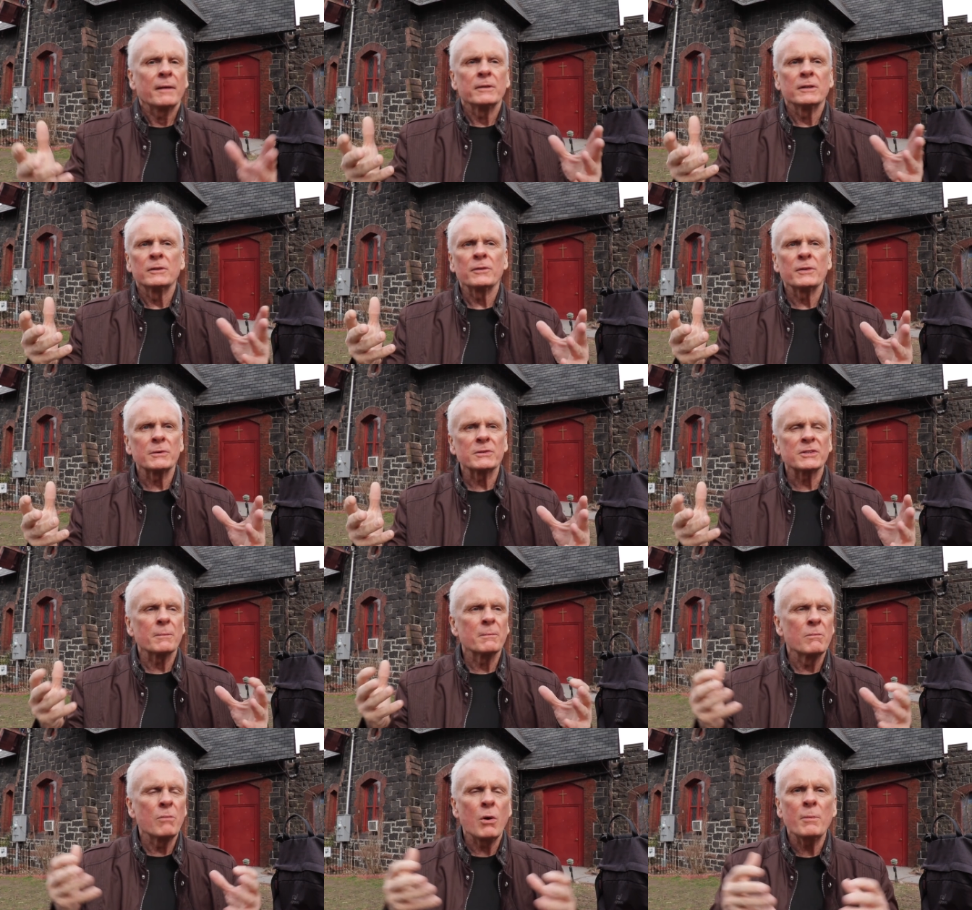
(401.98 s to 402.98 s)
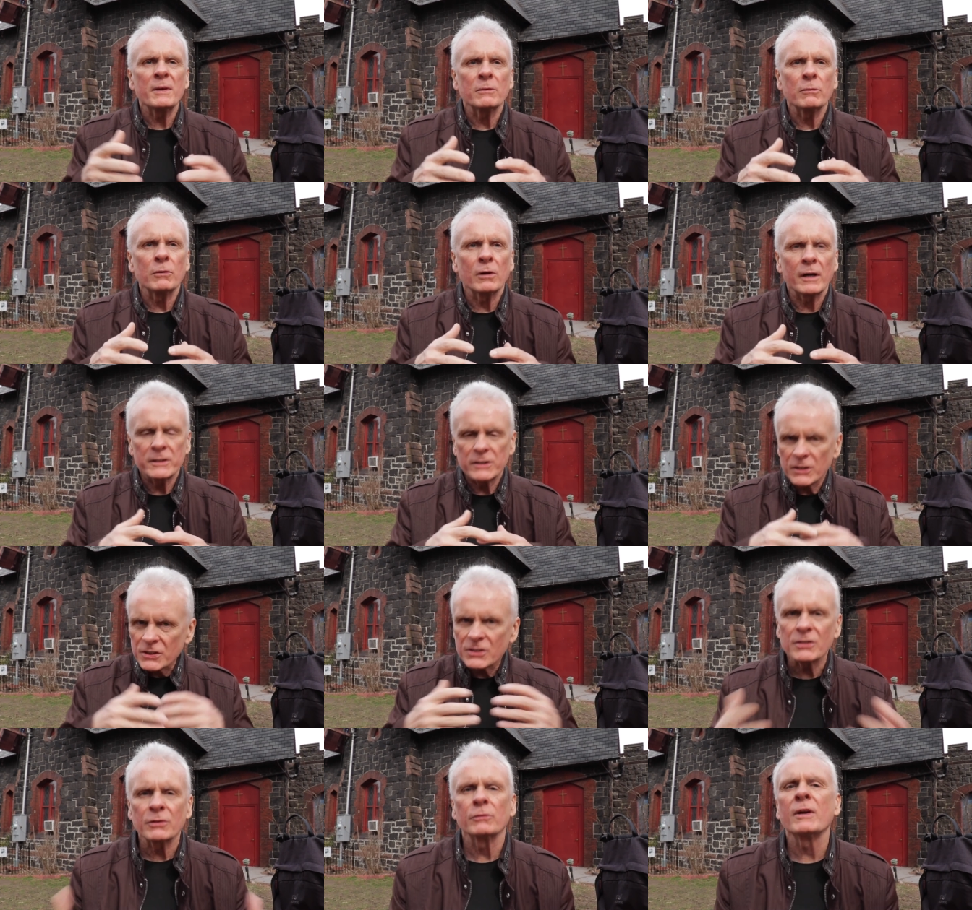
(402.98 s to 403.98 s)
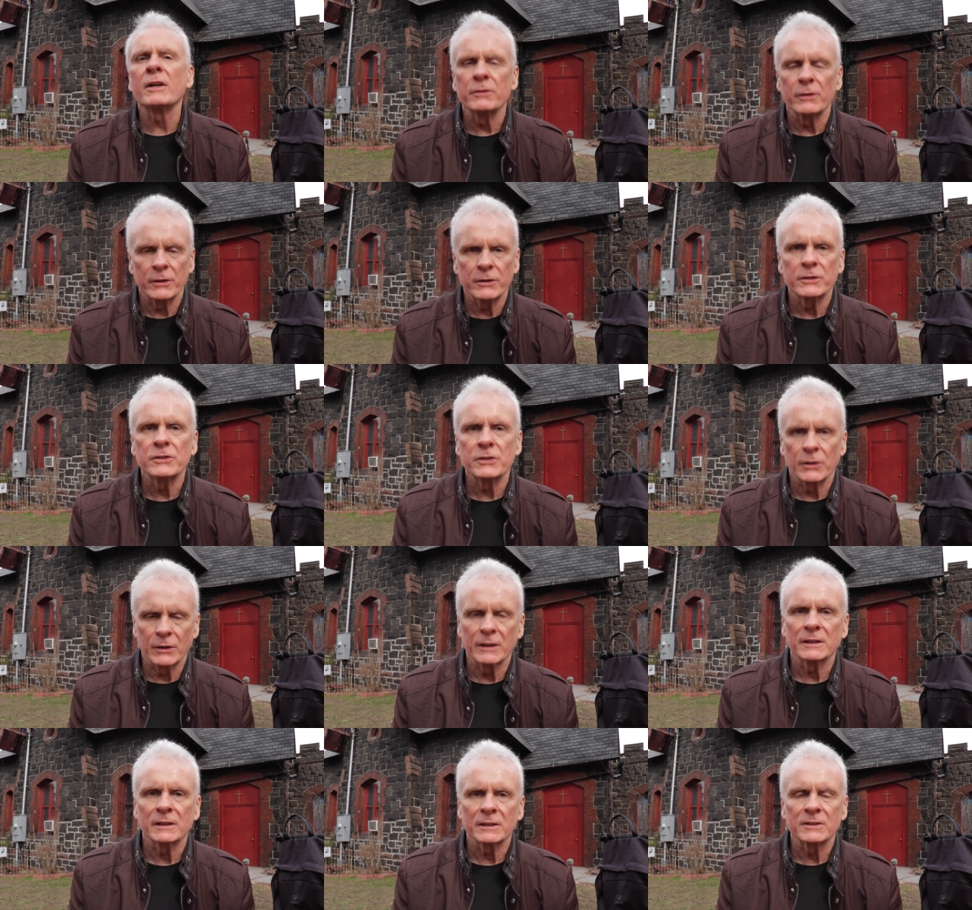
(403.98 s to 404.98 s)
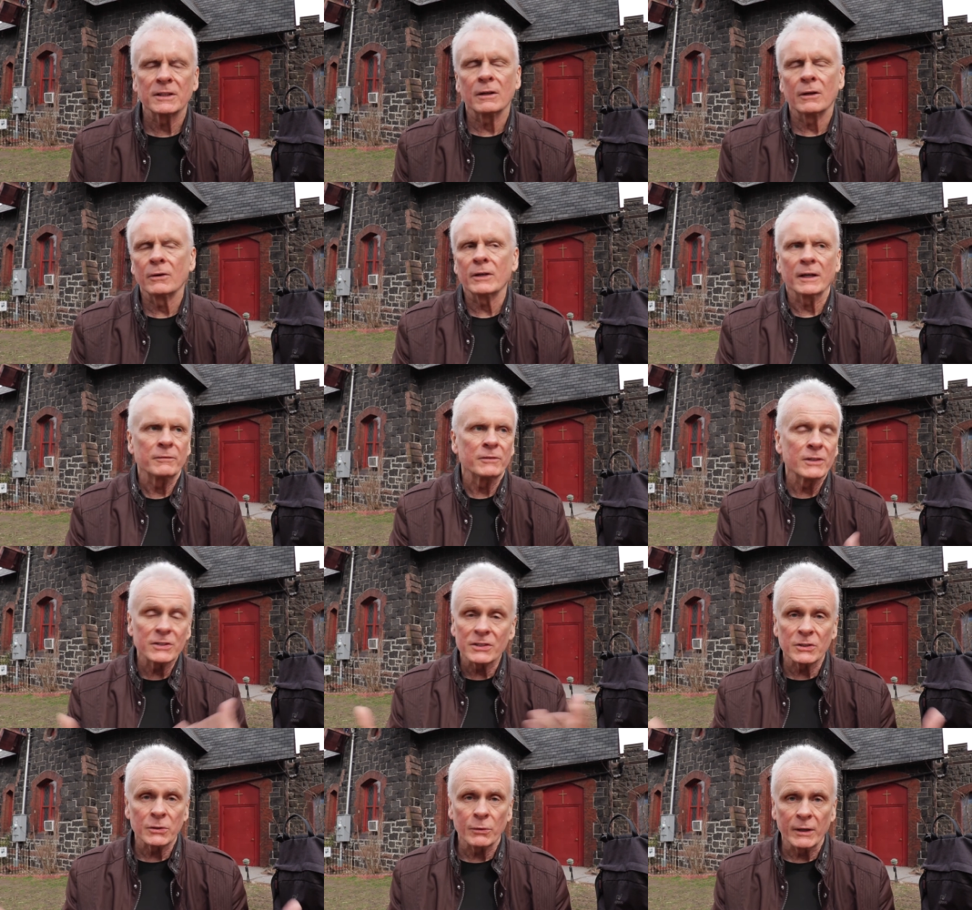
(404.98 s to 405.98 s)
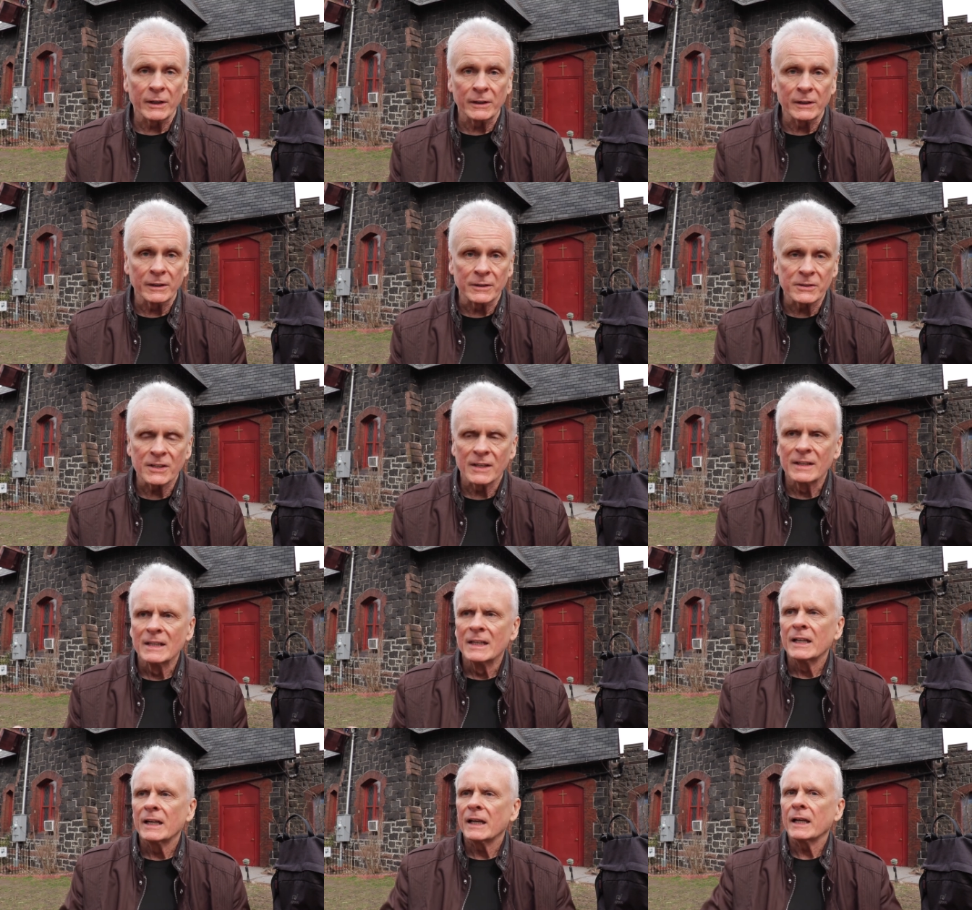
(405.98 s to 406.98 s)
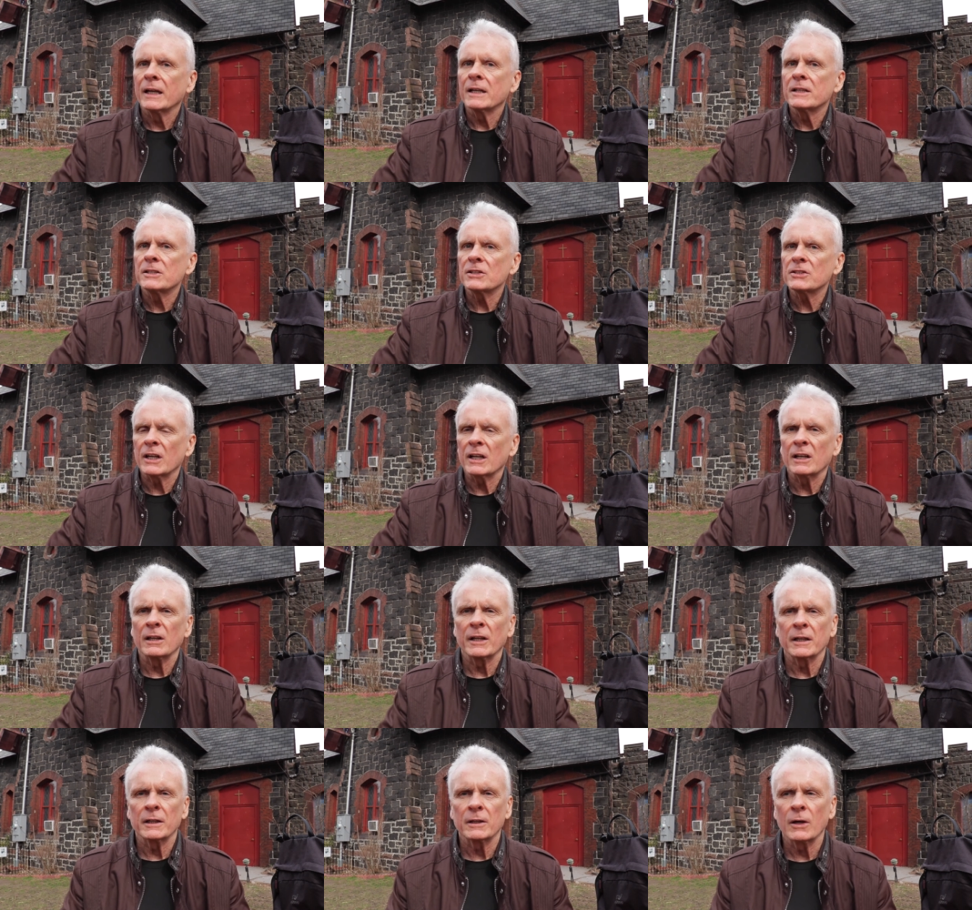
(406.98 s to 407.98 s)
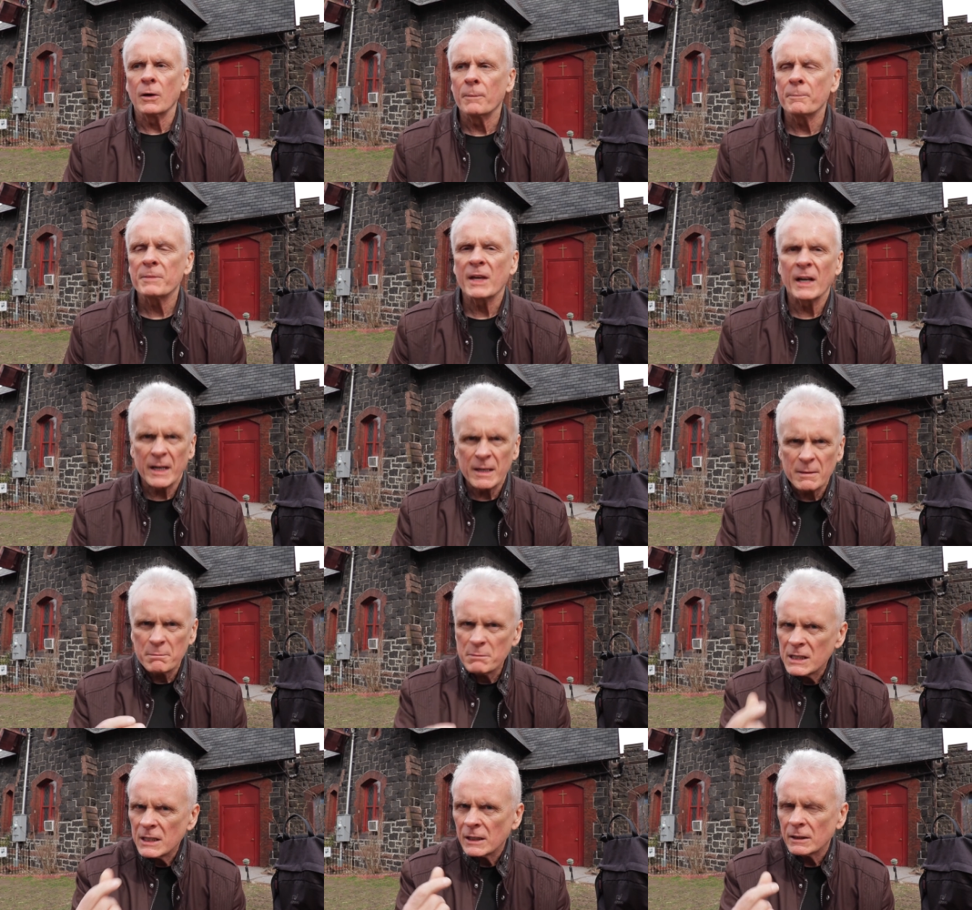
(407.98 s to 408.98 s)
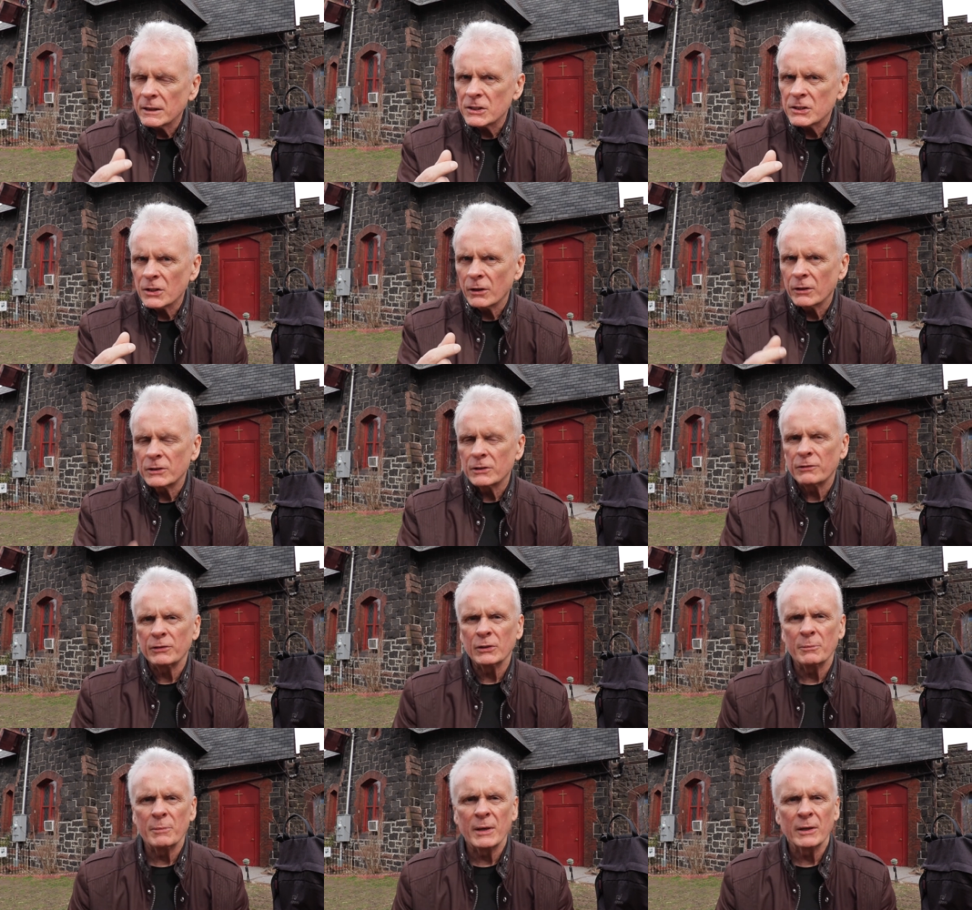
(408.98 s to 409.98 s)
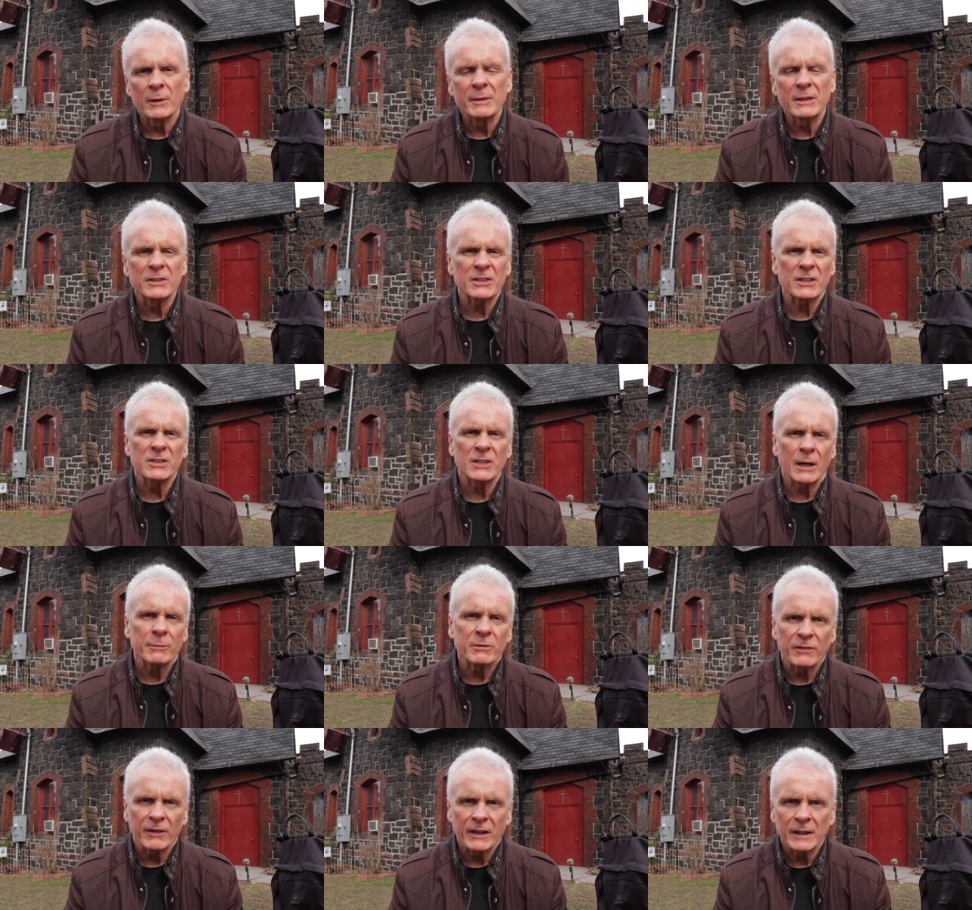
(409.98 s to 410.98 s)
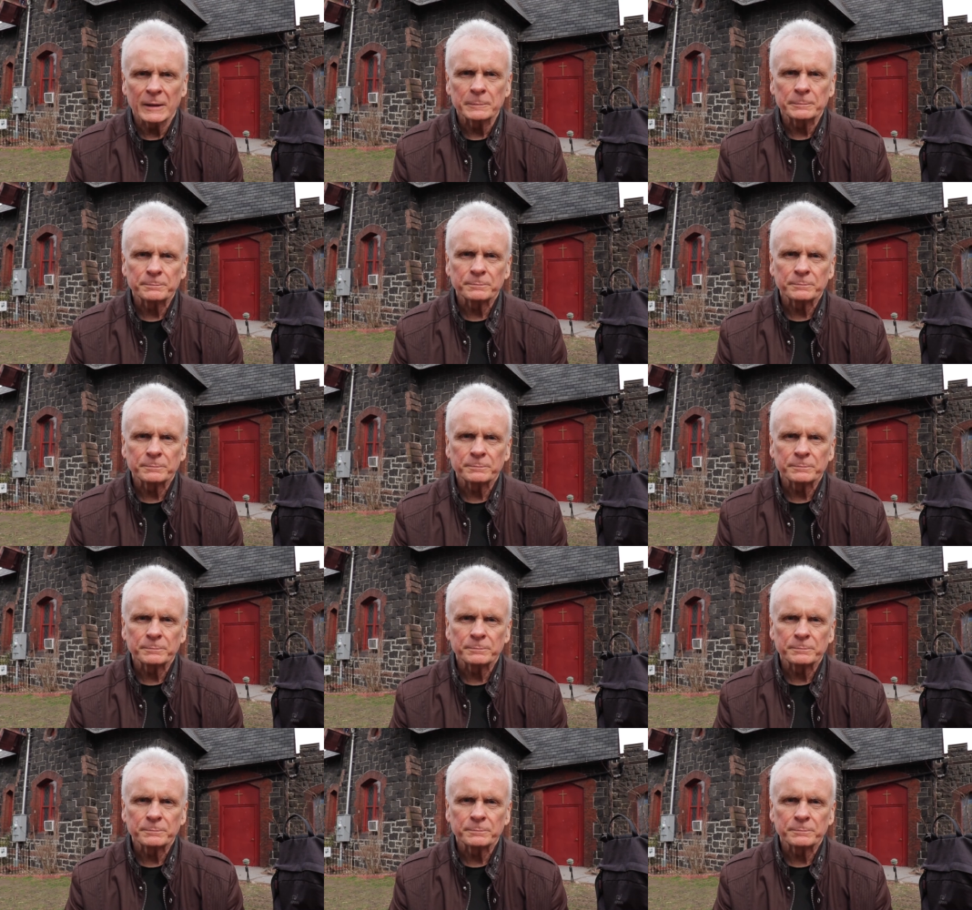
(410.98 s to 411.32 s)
you know, there was a moment where I just surrendered to it and said, okay, this is the way it is. And I just kind of let it go. And I immediately started to feel better because I stopped fighting.